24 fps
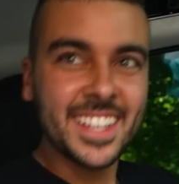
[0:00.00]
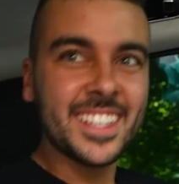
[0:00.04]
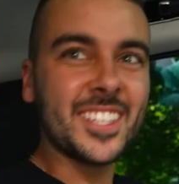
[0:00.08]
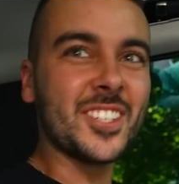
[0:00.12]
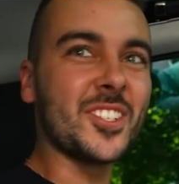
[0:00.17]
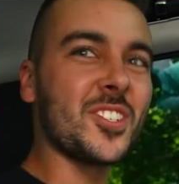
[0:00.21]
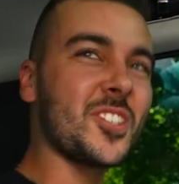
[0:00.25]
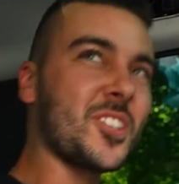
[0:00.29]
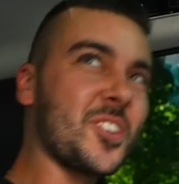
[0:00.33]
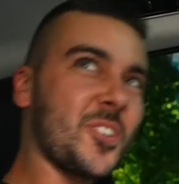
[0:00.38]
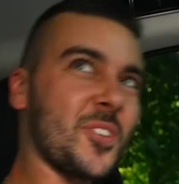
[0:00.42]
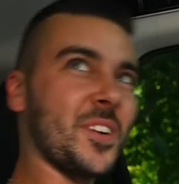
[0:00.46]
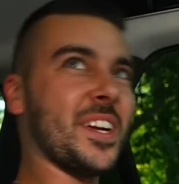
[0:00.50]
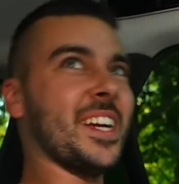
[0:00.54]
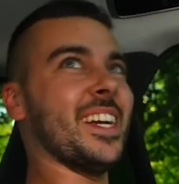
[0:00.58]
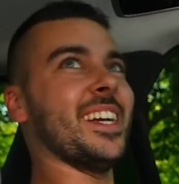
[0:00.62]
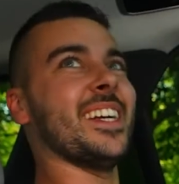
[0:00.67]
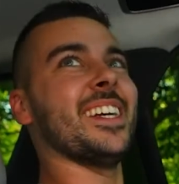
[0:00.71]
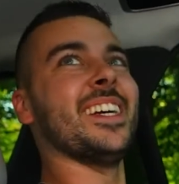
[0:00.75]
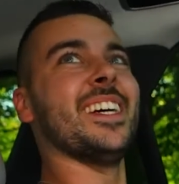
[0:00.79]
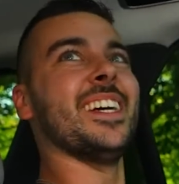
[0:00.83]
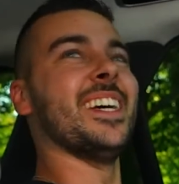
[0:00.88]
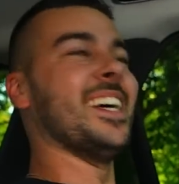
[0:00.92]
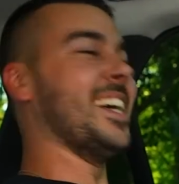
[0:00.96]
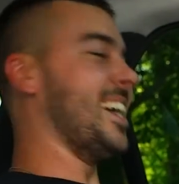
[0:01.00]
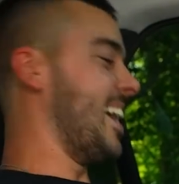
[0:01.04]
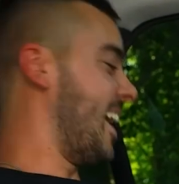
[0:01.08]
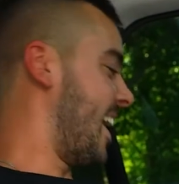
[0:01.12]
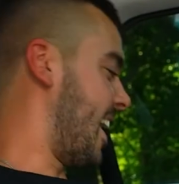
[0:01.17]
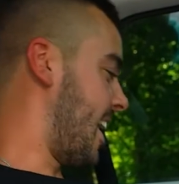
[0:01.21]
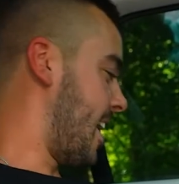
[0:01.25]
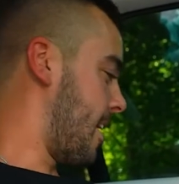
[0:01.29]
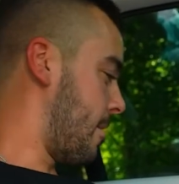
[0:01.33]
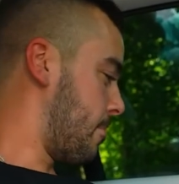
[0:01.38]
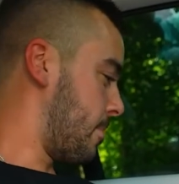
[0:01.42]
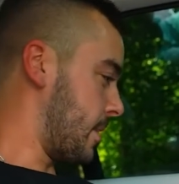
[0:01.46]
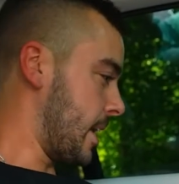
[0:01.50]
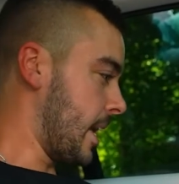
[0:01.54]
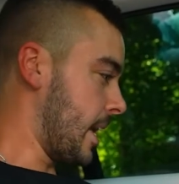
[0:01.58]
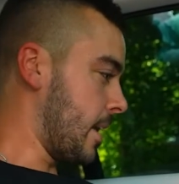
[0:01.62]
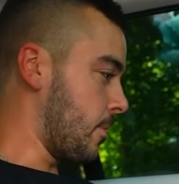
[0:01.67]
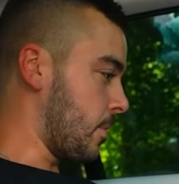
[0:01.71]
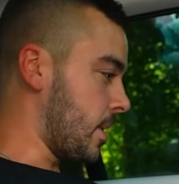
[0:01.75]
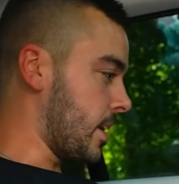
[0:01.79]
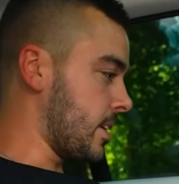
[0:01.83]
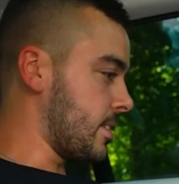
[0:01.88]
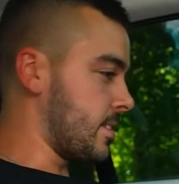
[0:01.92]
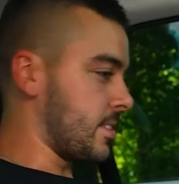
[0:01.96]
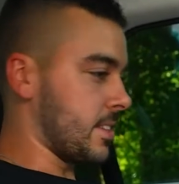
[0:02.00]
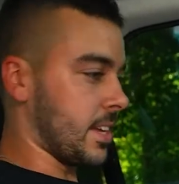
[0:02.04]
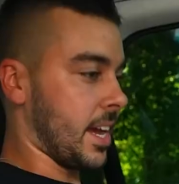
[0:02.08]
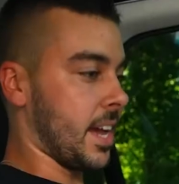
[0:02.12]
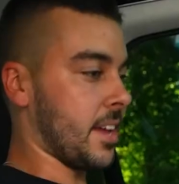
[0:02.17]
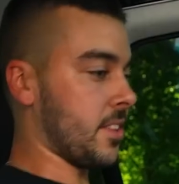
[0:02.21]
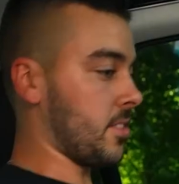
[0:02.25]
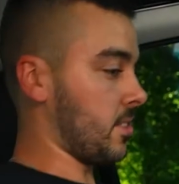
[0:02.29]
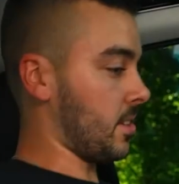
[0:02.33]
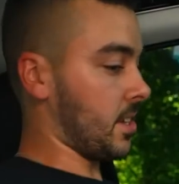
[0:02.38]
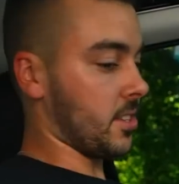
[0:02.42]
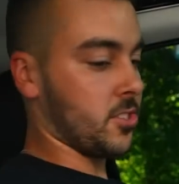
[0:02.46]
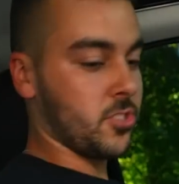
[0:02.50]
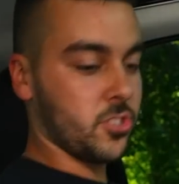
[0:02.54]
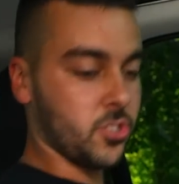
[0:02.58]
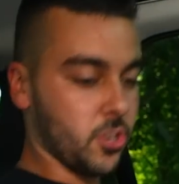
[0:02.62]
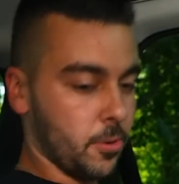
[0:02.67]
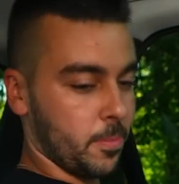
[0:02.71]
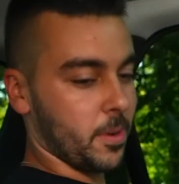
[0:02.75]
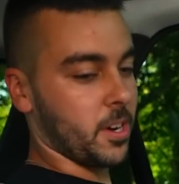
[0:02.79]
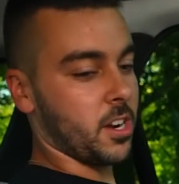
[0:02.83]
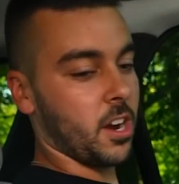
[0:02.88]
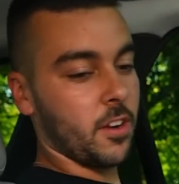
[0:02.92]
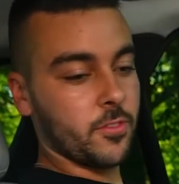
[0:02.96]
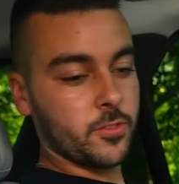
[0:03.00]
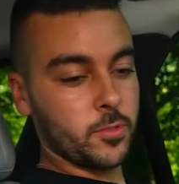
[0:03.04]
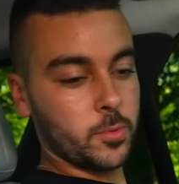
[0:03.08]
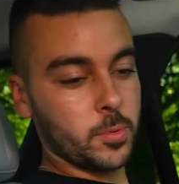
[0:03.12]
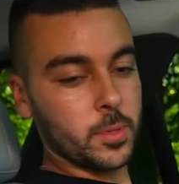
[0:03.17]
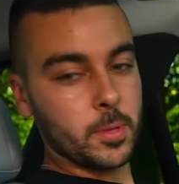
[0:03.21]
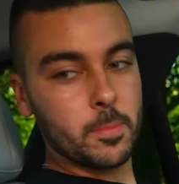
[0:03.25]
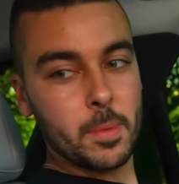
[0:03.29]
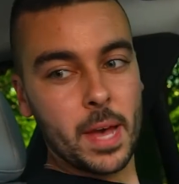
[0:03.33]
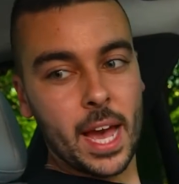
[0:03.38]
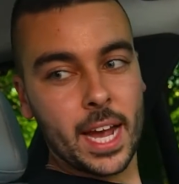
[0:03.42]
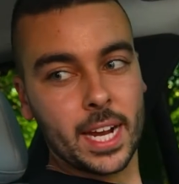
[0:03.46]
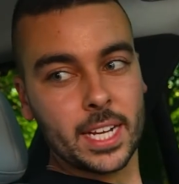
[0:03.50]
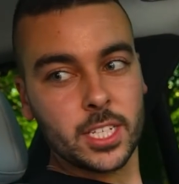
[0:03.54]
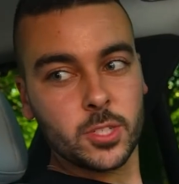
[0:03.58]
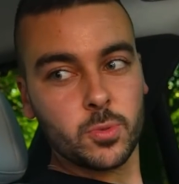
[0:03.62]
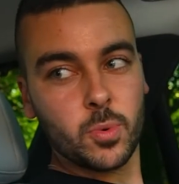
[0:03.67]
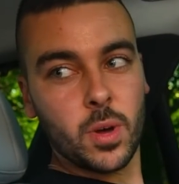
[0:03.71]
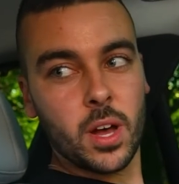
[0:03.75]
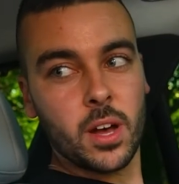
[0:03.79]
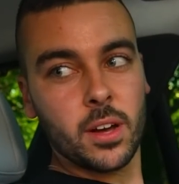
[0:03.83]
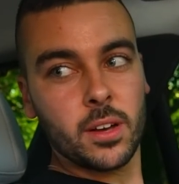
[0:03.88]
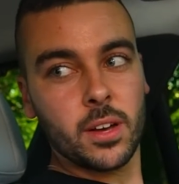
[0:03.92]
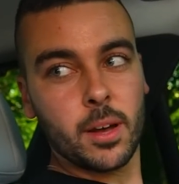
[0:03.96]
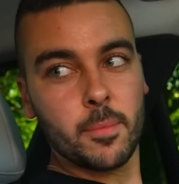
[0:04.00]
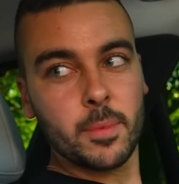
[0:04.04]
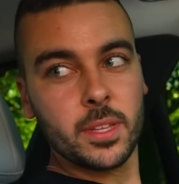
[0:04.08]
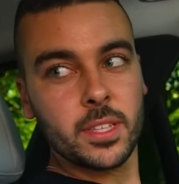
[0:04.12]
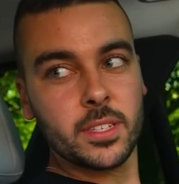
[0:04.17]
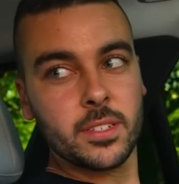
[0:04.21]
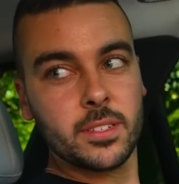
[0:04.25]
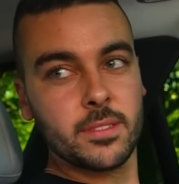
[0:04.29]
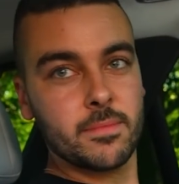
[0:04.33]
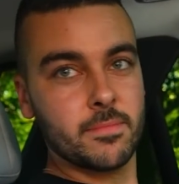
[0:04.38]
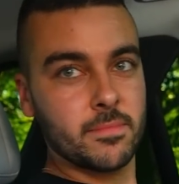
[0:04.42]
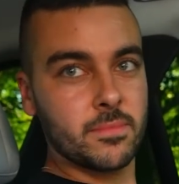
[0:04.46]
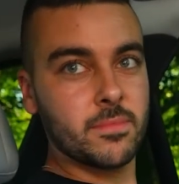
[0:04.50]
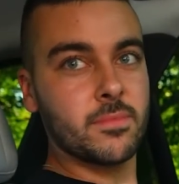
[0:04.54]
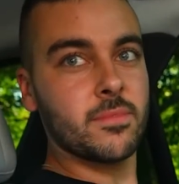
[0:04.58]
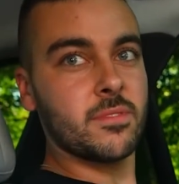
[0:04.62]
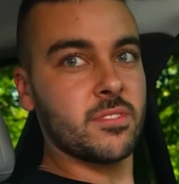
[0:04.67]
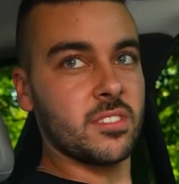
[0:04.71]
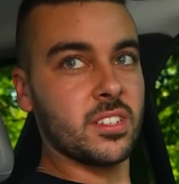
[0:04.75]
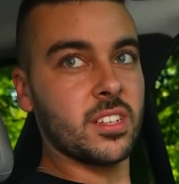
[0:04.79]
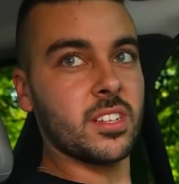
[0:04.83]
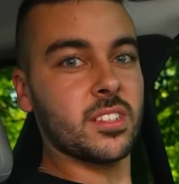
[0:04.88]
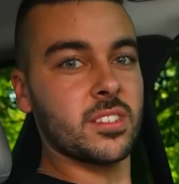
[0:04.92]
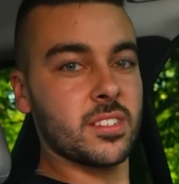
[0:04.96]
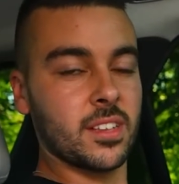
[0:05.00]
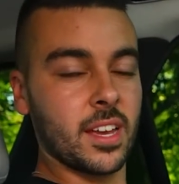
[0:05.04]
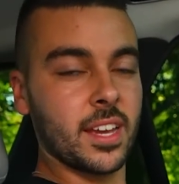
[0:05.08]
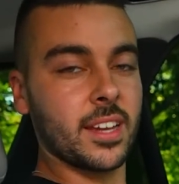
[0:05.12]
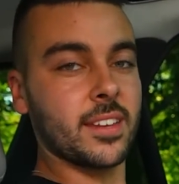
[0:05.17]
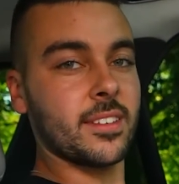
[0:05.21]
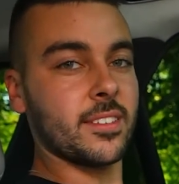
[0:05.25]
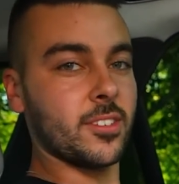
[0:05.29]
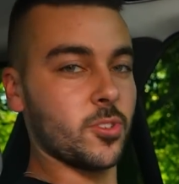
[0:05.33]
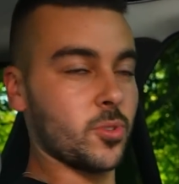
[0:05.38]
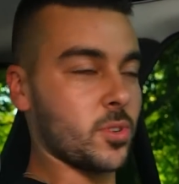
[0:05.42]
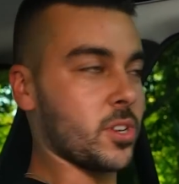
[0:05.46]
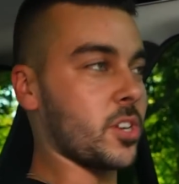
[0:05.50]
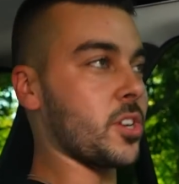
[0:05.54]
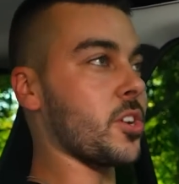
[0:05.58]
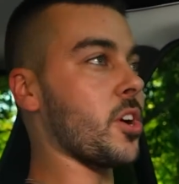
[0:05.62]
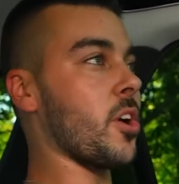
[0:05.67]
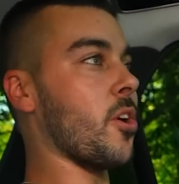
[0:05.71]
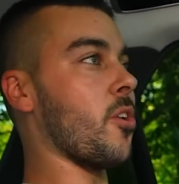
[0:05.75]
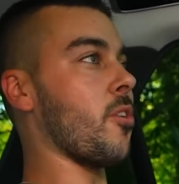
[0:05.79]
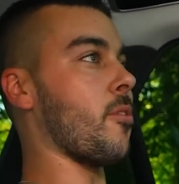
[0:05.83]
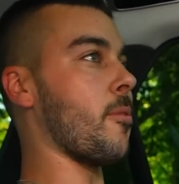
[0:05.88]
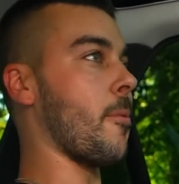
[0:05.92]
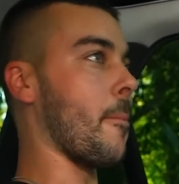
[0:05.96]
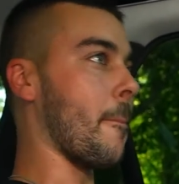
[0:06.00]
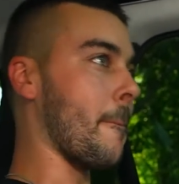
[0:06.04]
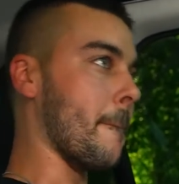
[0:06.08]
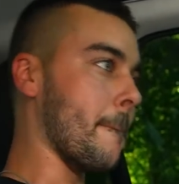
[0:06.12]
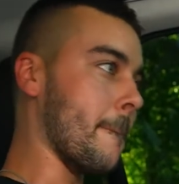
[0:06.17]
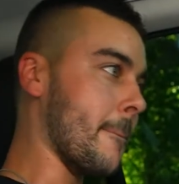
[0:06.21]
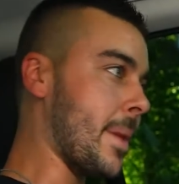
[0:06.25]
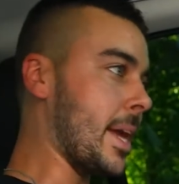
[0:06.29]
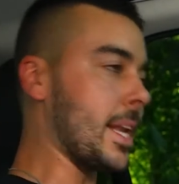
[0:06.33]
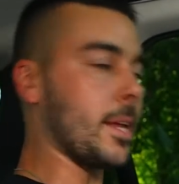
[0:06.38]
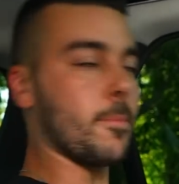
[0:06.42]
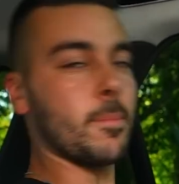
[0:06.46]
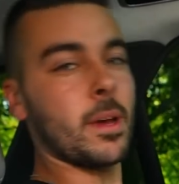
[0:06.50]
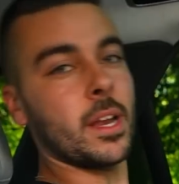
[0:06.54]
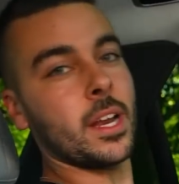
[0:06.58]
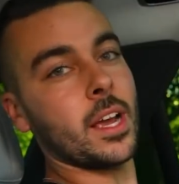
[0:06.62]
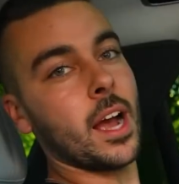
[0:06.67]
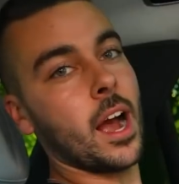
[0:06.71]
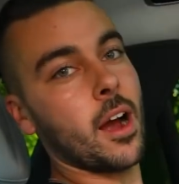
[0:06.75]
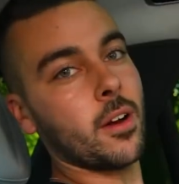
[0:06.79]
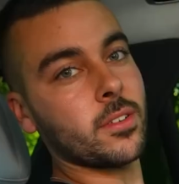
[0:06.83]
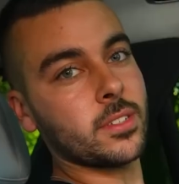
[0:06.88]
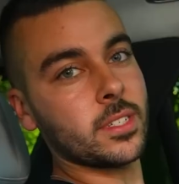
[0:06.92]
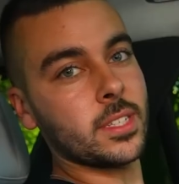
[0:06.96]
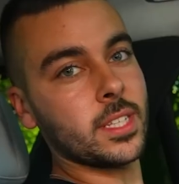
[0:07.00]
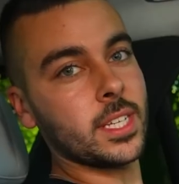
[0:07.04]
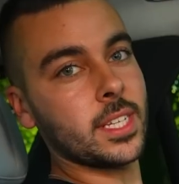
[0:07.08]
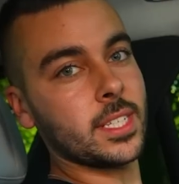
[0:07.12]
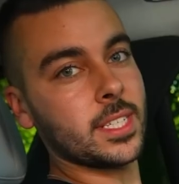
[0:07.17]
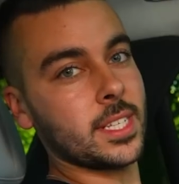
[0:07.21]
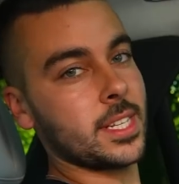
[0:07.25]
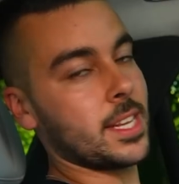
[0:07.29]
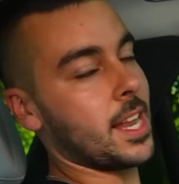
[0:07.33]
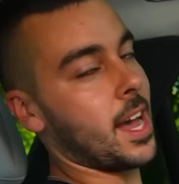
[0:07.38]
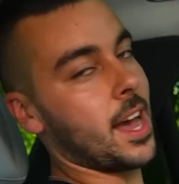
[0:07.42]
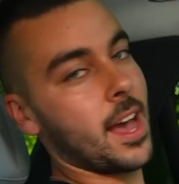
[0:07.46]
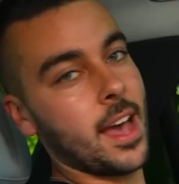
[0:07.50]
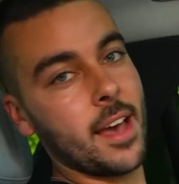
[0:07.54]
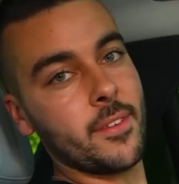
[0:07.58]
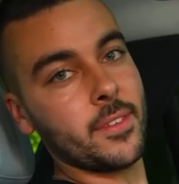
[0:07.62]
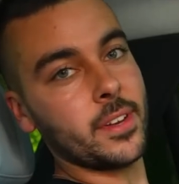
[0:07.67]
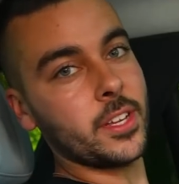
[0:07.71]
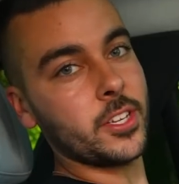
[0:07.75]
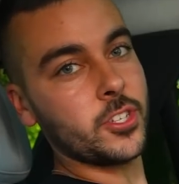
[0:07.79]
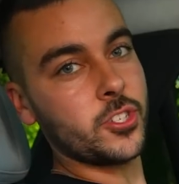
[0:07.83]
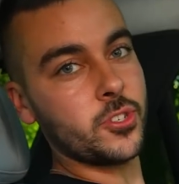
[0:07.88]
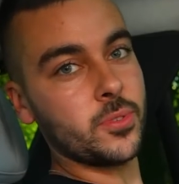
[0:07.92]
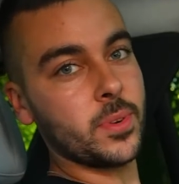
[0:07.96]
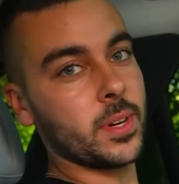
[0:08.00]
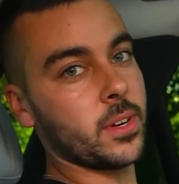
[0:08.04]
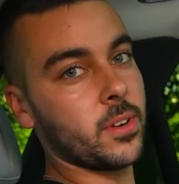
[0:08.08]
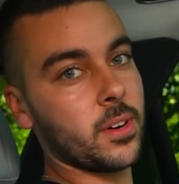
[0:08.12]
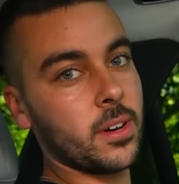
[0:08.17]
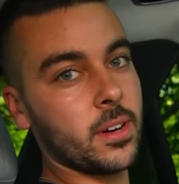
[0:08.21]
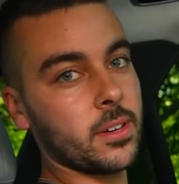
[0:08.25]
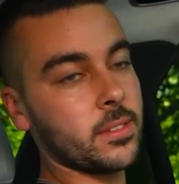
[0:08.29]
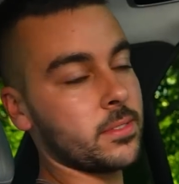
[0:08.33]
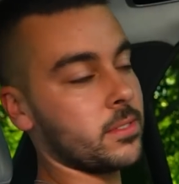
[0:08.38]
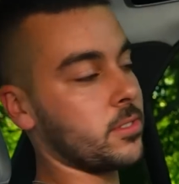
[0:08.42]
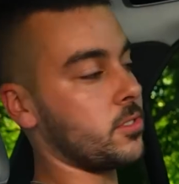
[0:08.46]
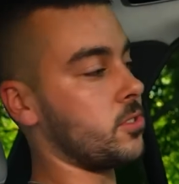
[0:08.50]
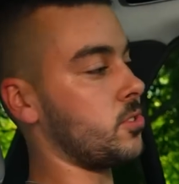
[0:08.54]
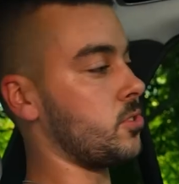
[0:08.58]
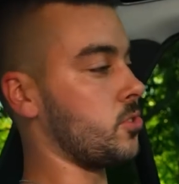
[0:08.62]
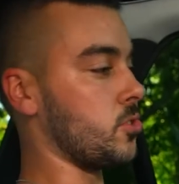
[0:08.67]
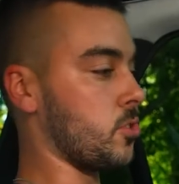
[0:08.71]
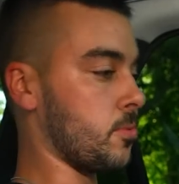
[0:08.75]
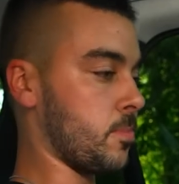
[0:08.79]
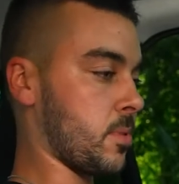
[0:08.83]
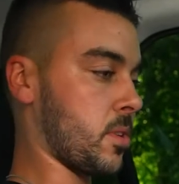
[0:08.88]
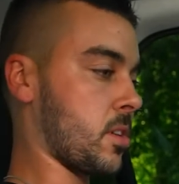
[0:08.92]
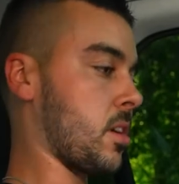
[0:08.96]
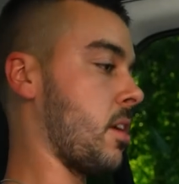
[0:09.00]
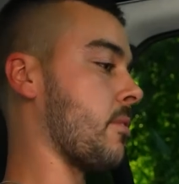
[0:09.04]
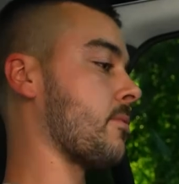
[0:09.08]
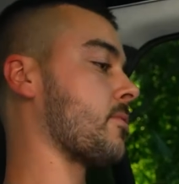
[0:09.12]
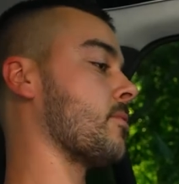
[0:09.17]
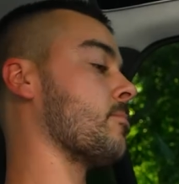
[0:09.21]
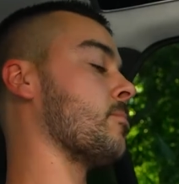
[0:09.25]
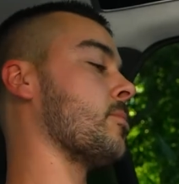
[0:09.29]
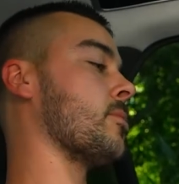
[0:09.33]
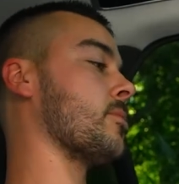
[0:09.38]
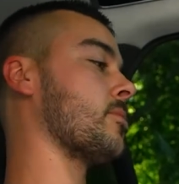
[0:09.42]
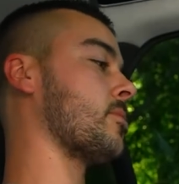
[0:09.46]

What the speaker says: Discreet. But anyways, and it's super comfortable in the back as well. I mean, these seats, like, you could go many hours in these and not have an issue at all. Super comfortable.